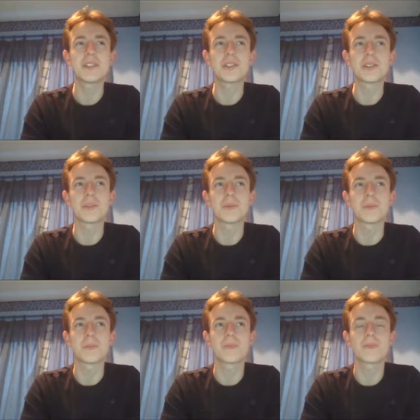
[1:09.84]

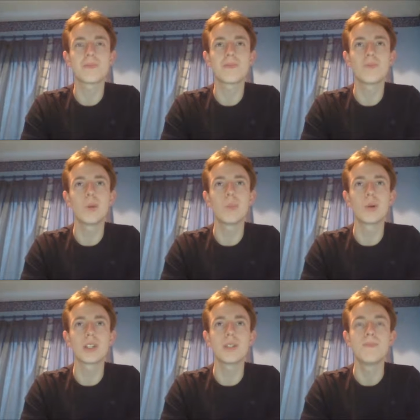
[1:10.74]
so we
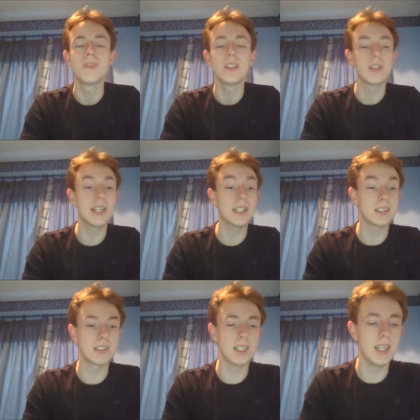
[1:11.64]
bought it.
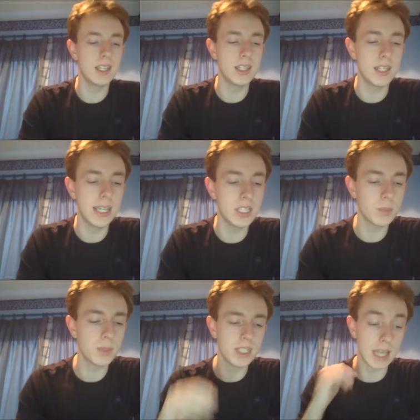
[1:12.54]
It's a
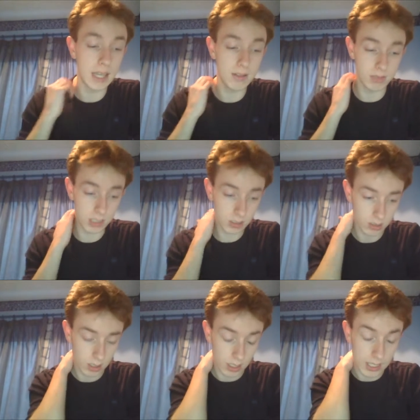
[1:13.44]
HP Envy.
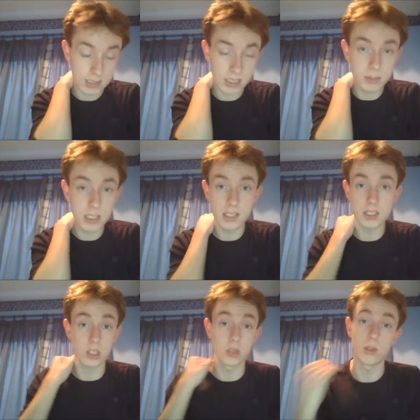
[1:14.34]
It seems like
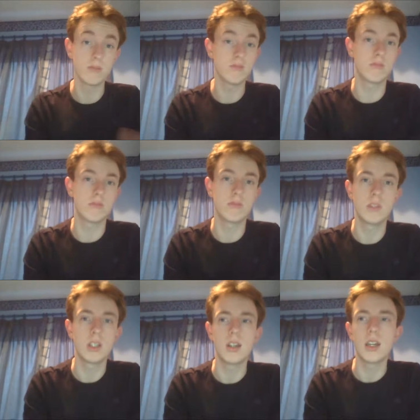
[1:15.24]
it's a good one.
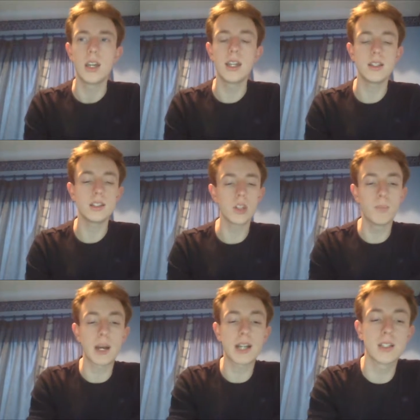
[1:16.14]
It, has
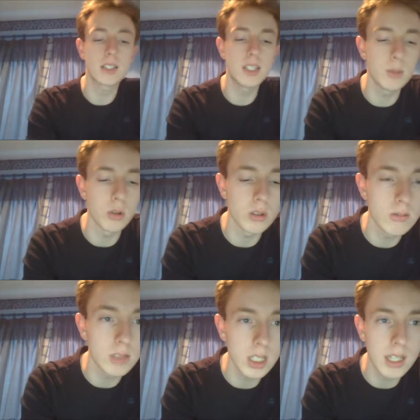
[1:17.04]
got backlit keyboard,
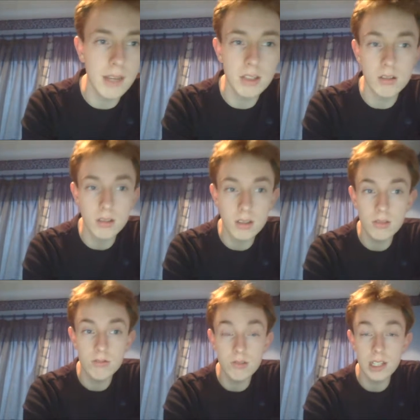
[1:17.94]
which I never
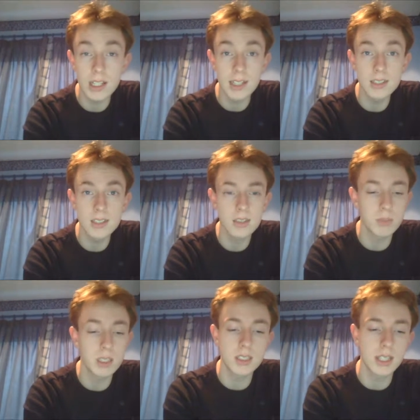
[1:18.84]
realised
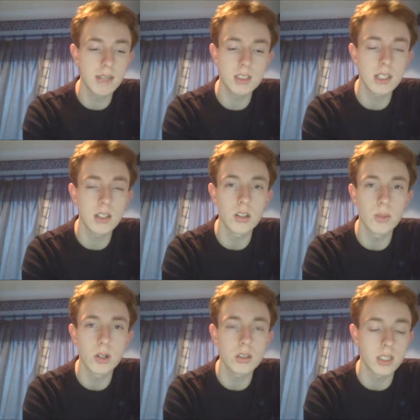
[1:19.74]
because they never said it on the
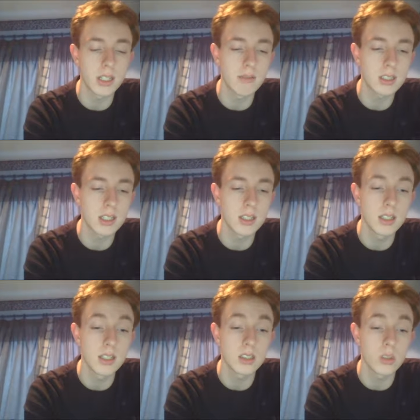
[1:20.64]
box. They never said
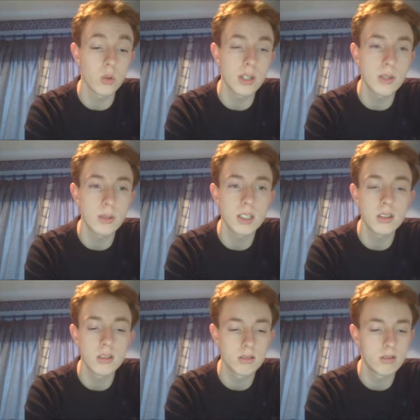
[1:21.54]
it in store anywhere.